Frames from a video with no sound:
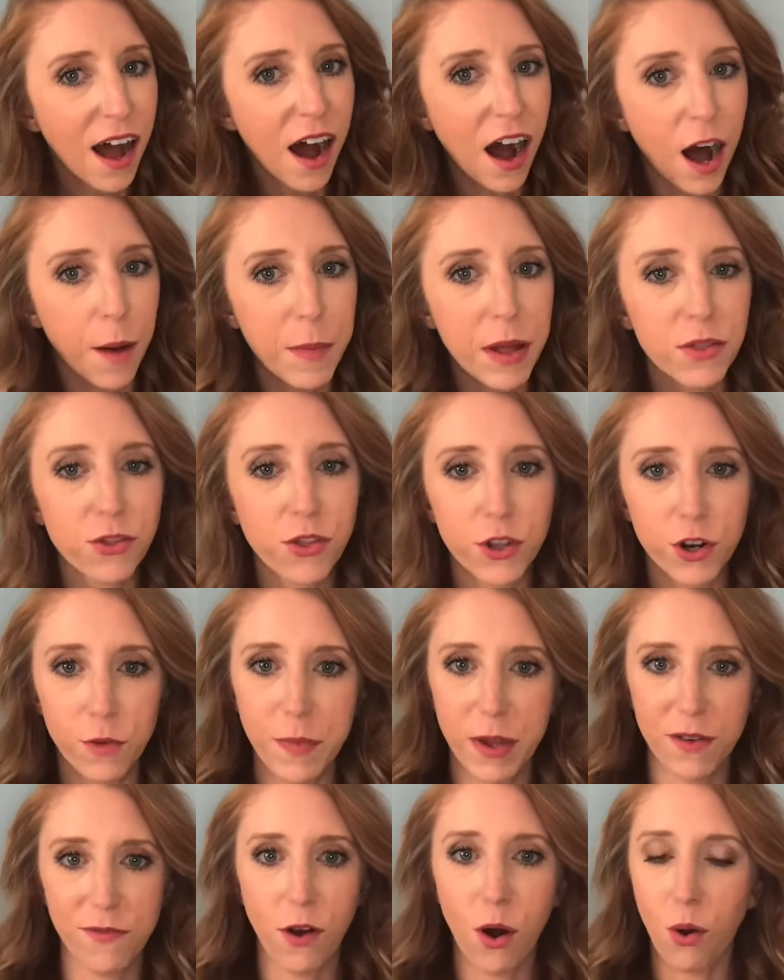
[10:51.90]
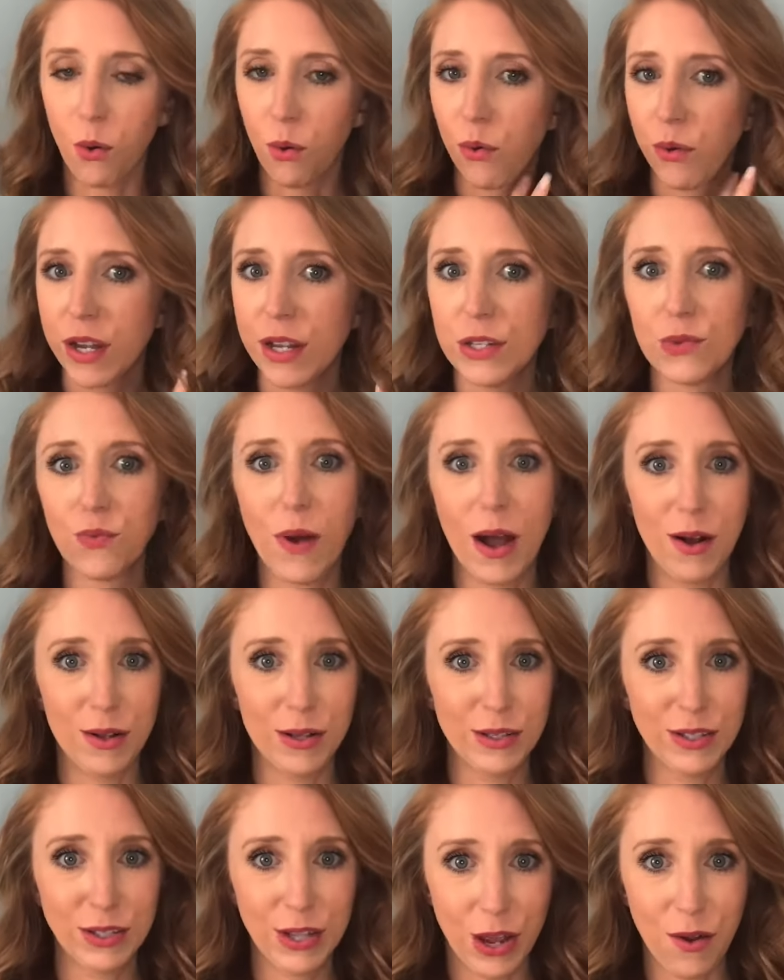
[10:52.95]
little bit of hold as well.
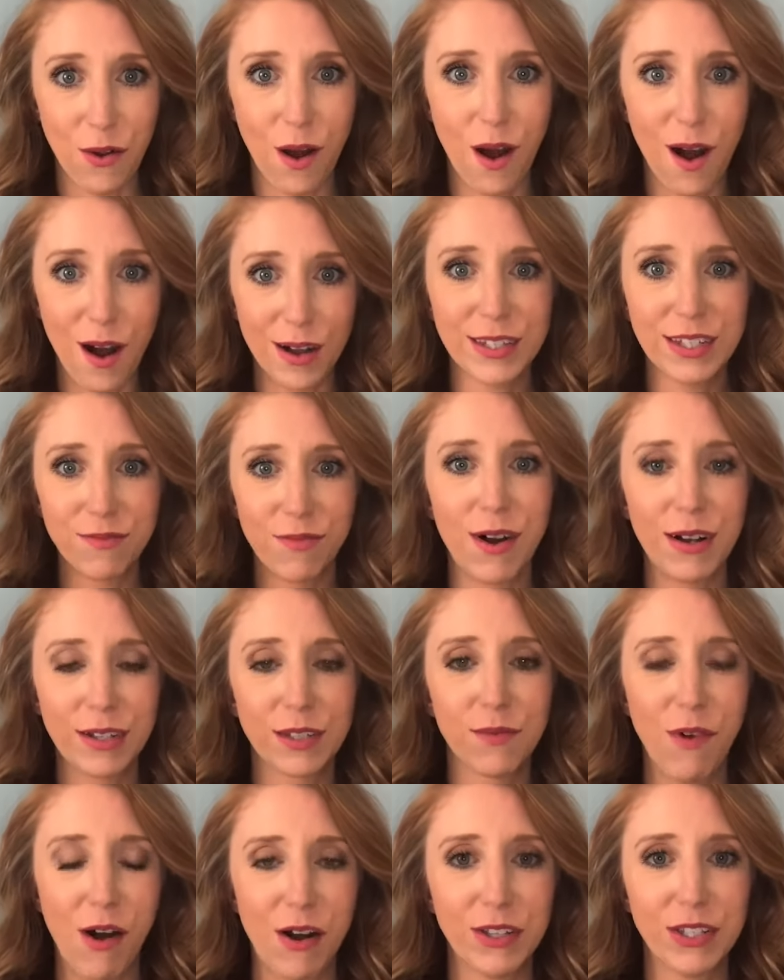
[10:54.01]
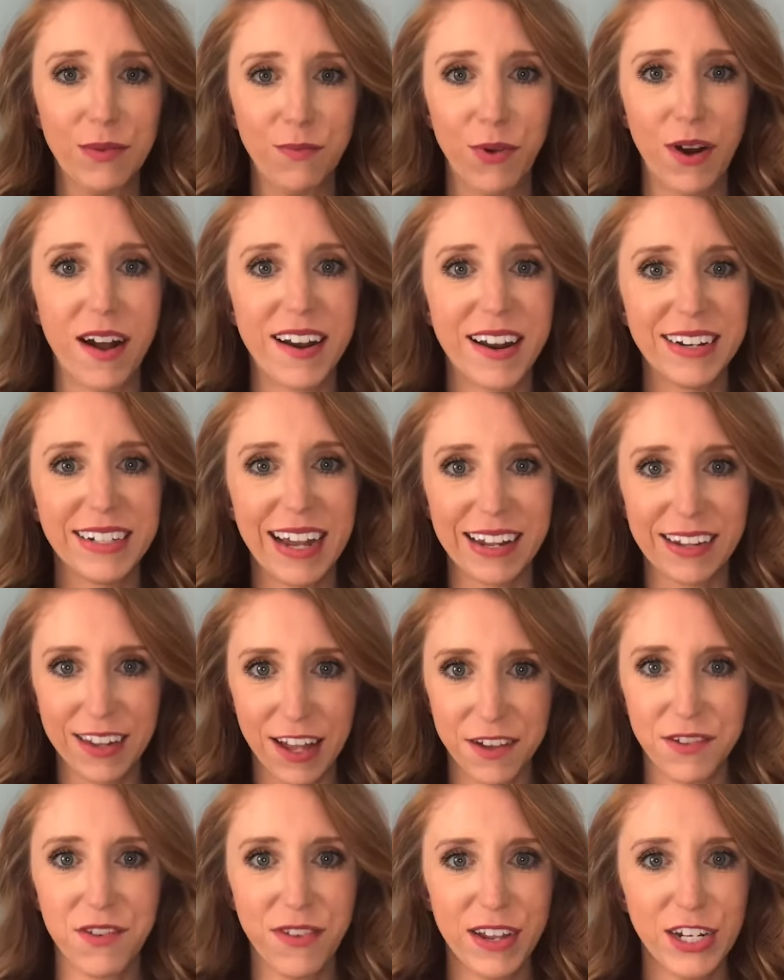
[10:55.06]
So awesome, awesome, awesome product. I love to
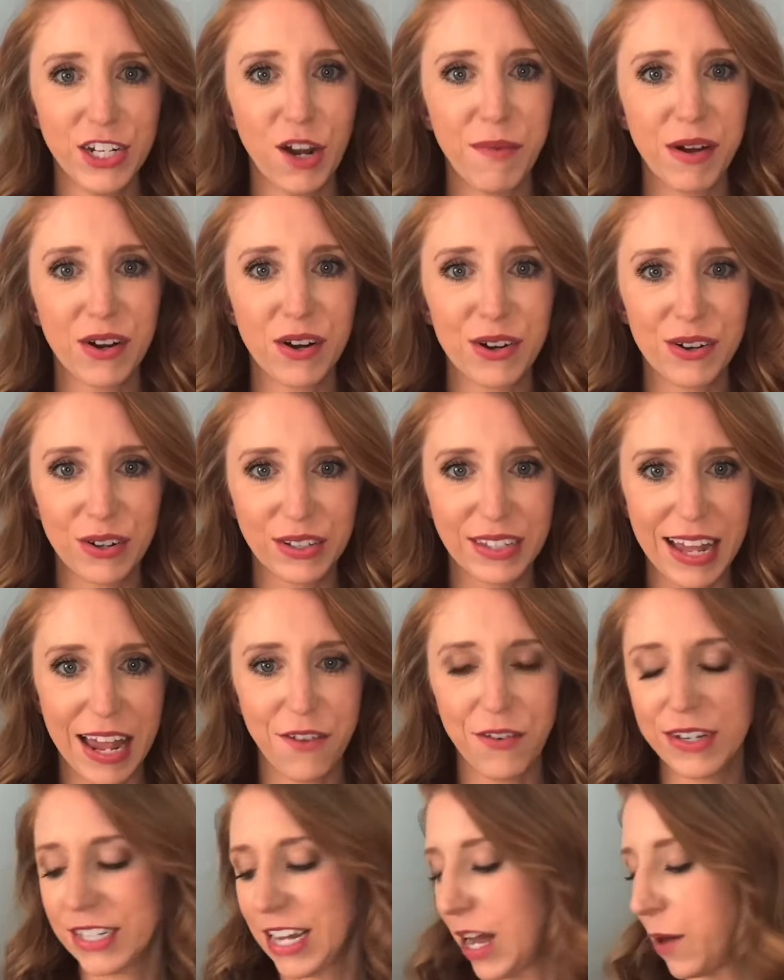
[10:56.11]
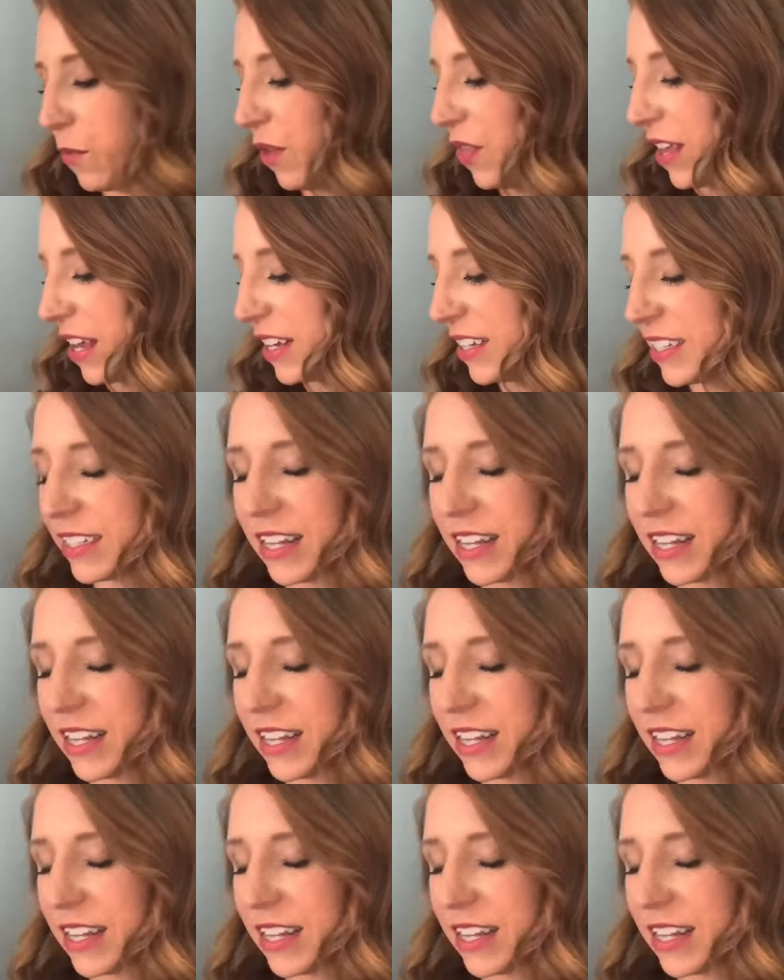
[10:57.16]
finish up my curls every time with this.